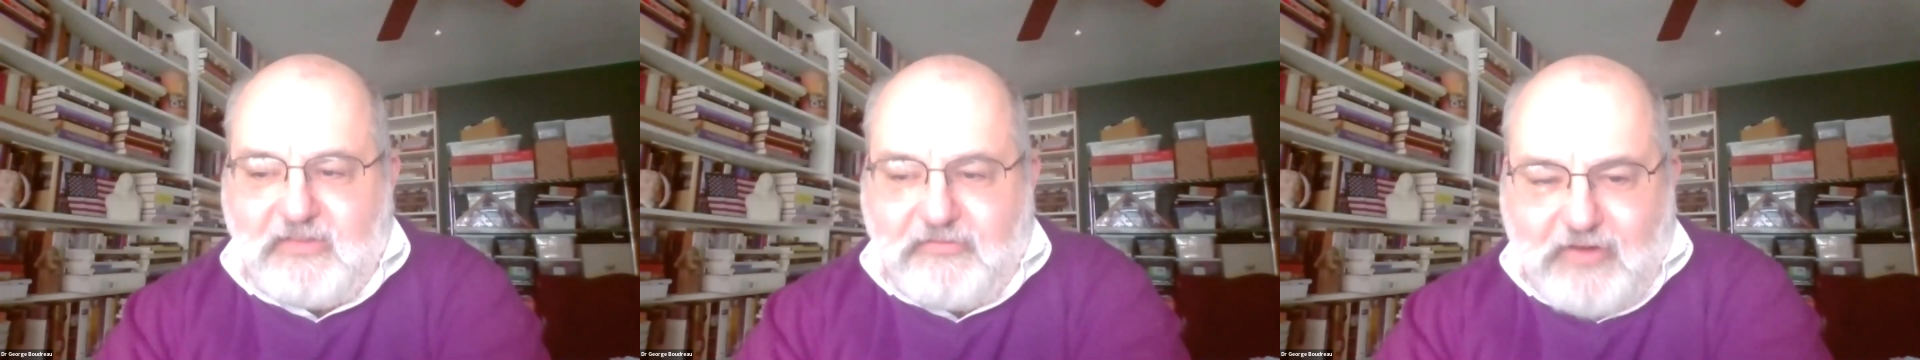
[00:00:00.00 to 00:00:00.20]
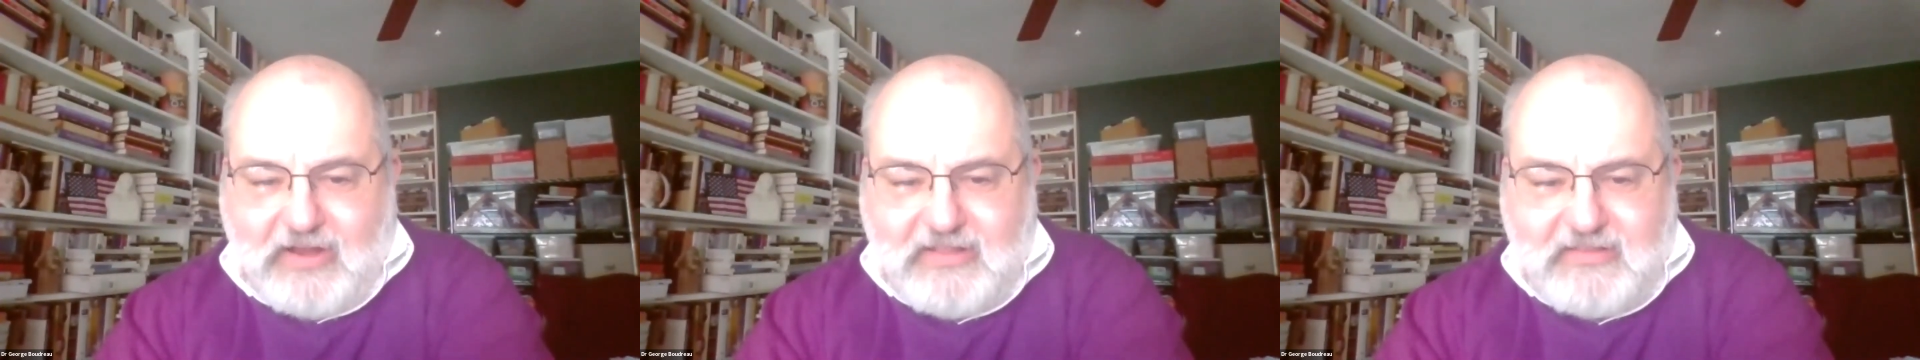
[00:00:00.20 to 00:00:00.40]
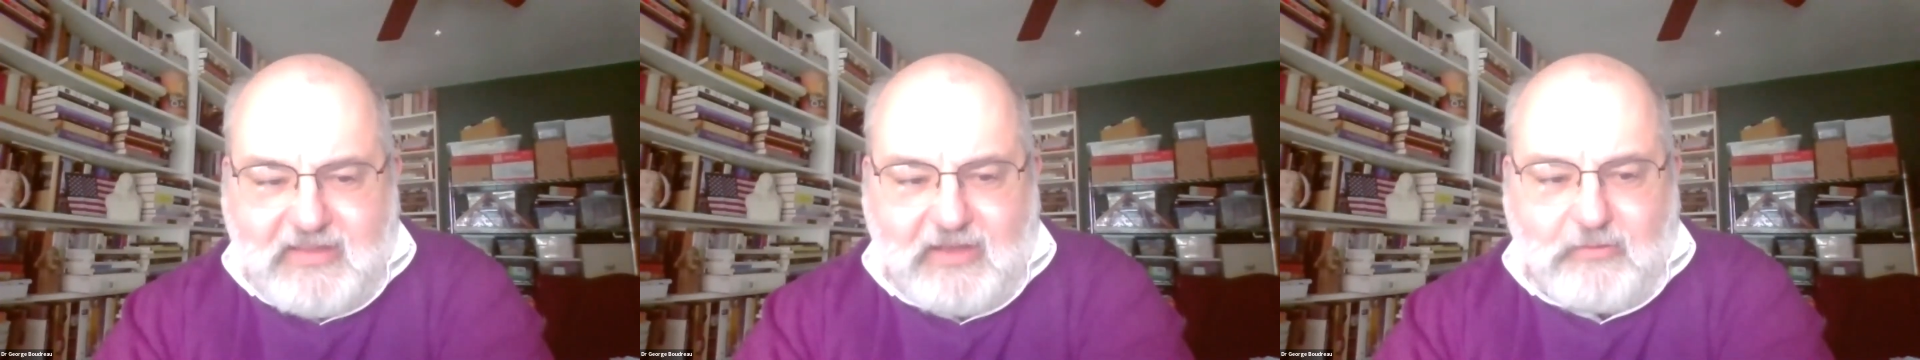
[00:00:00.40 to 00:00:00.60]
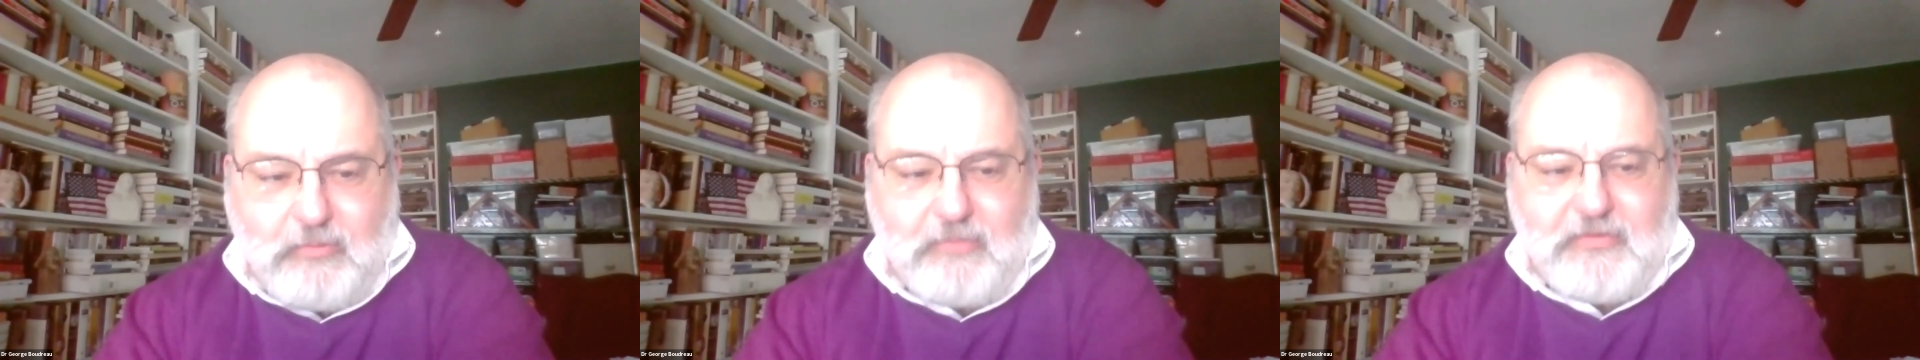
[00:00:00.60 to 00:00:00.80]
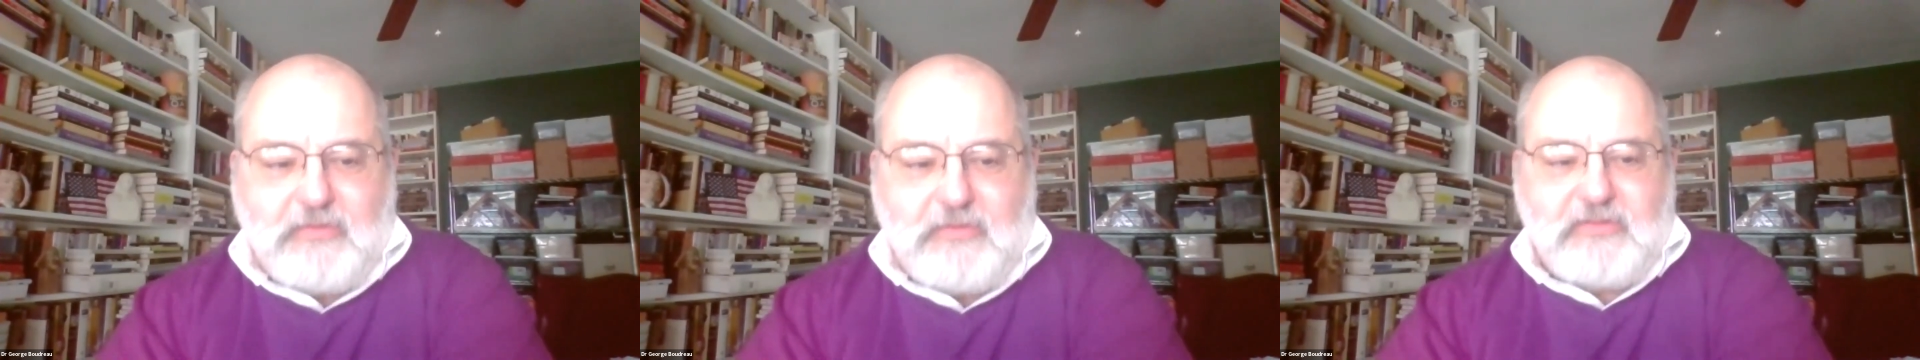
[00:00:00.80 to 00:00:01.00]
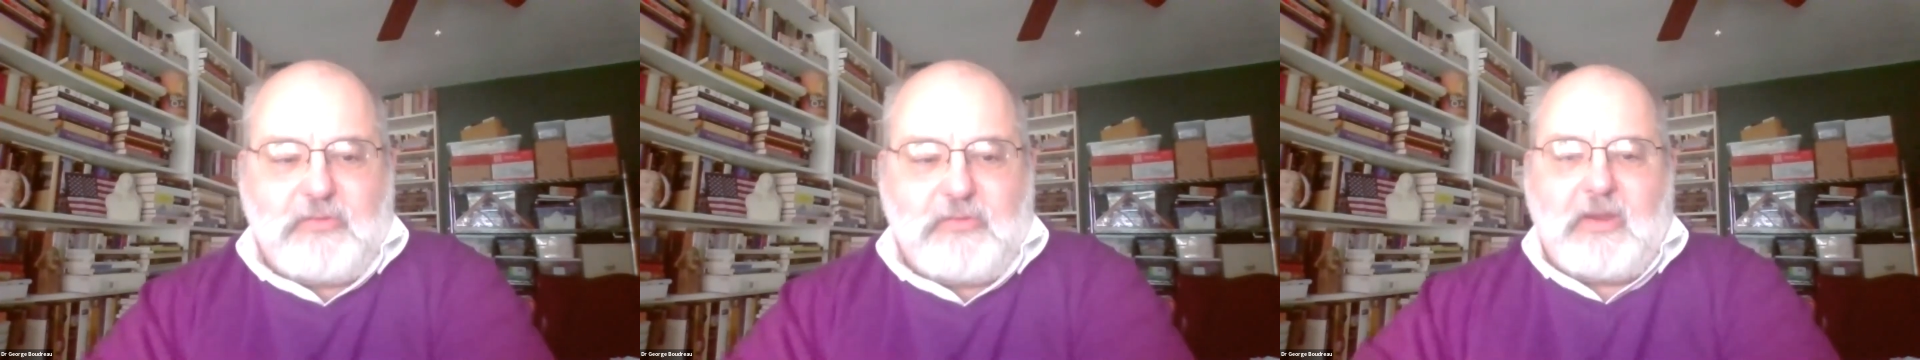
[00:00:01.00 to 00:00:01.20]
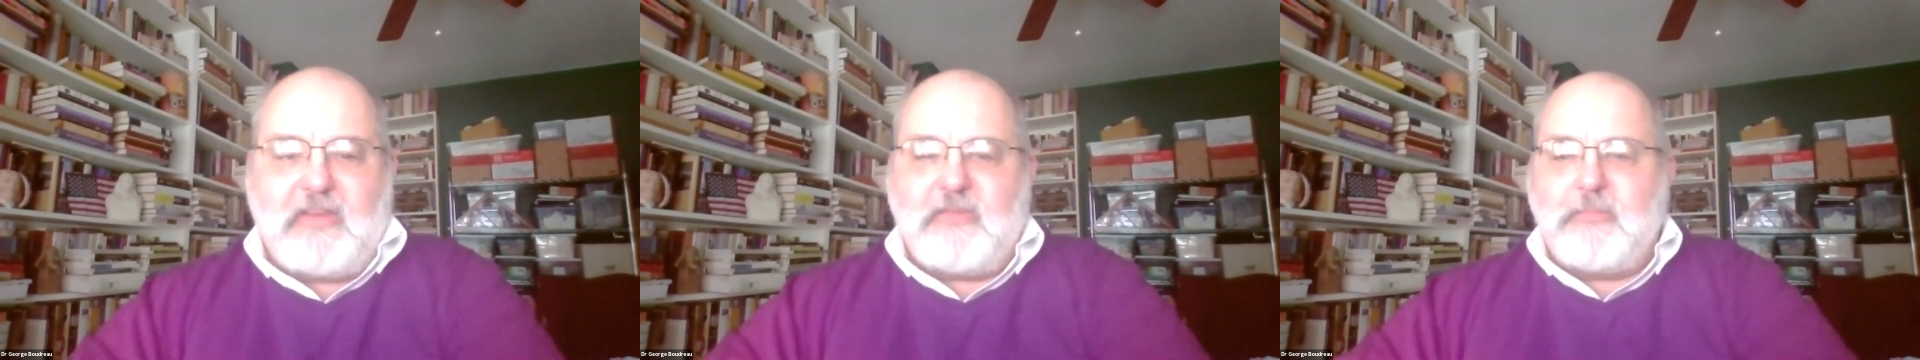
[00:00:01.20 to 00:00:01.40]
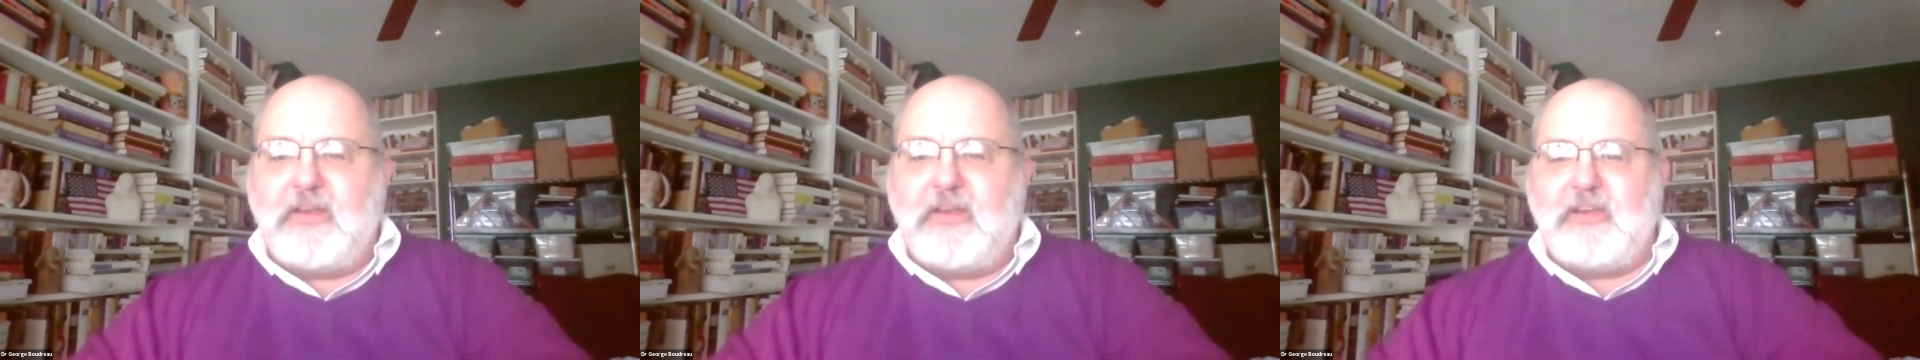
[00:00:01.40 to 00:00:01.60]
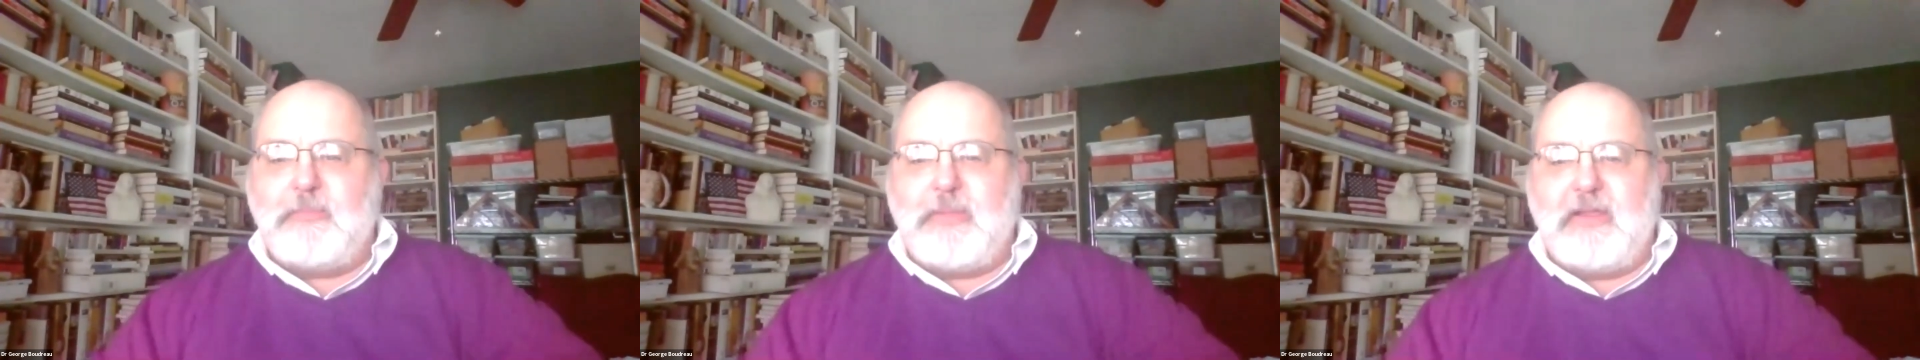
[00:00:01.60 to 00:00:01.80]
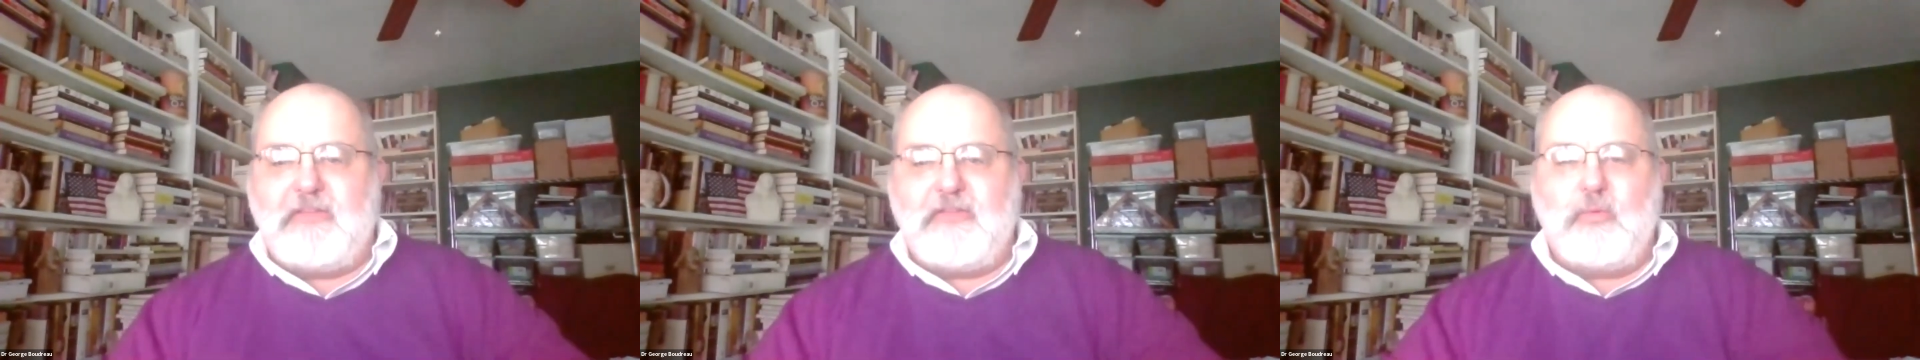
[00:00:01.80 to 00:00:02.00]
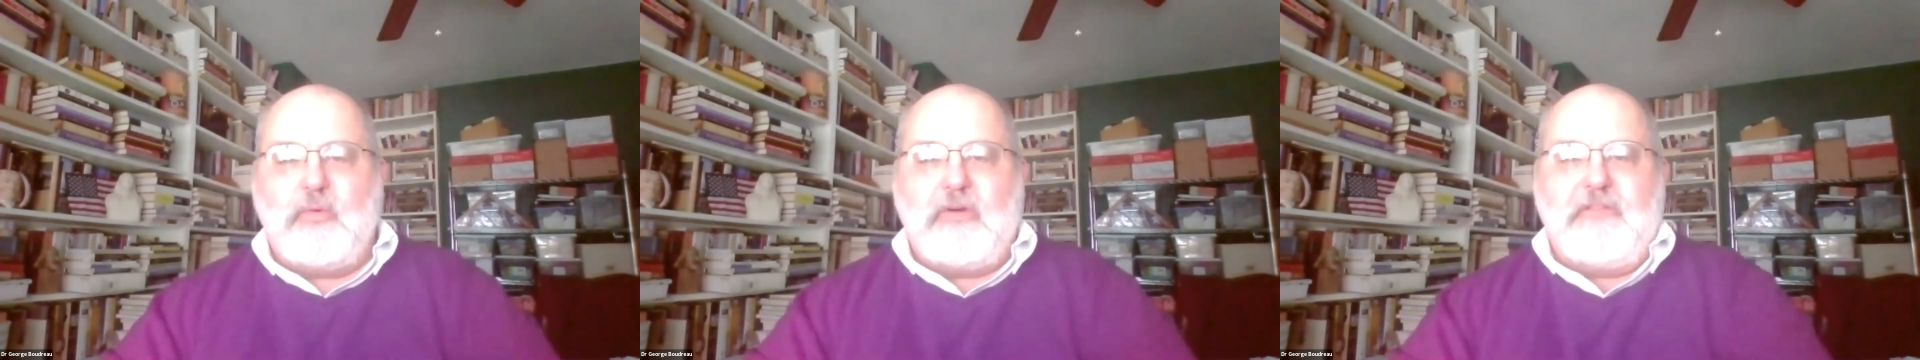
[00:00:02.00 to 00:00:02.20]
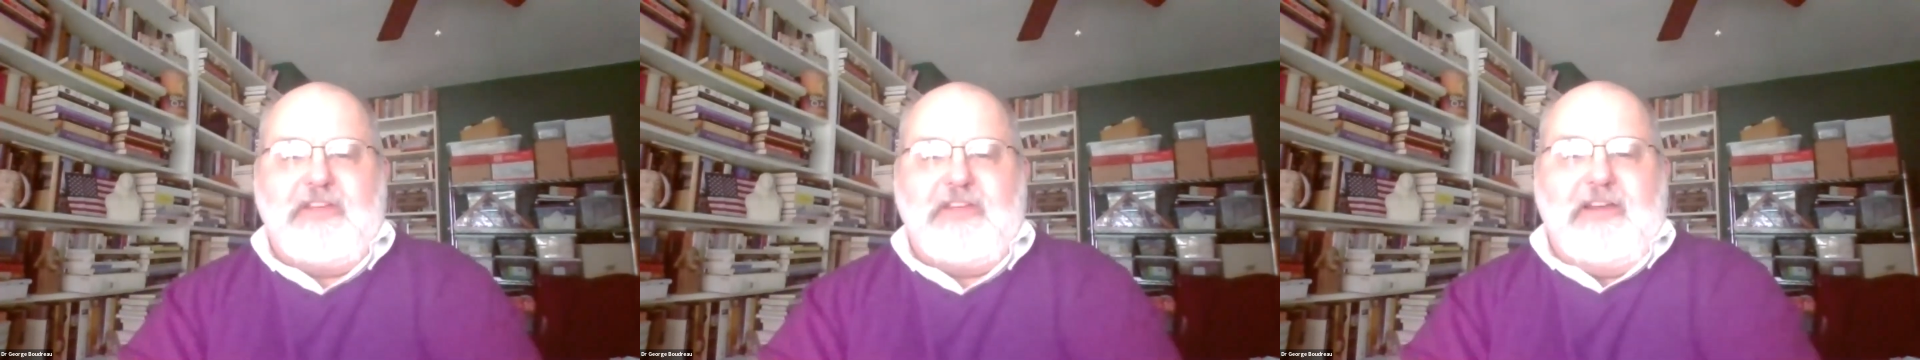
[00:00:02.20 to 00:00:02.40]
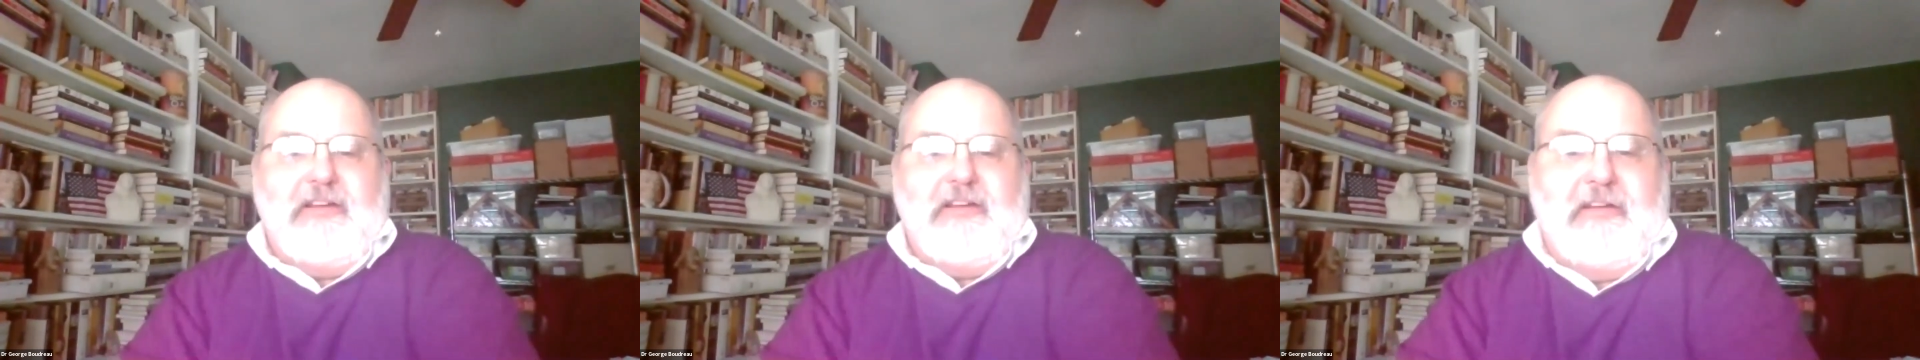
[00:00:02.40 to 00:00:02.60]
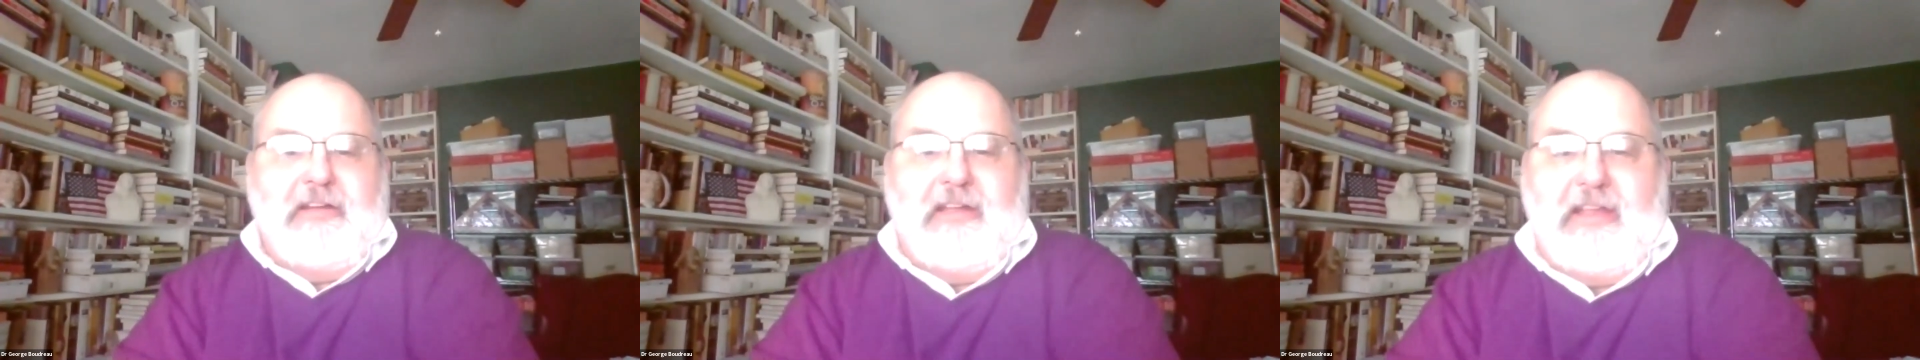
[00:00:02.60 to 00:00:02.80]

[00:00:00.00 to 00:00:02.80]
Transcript: Friends had refused to raise money to pay for warfare,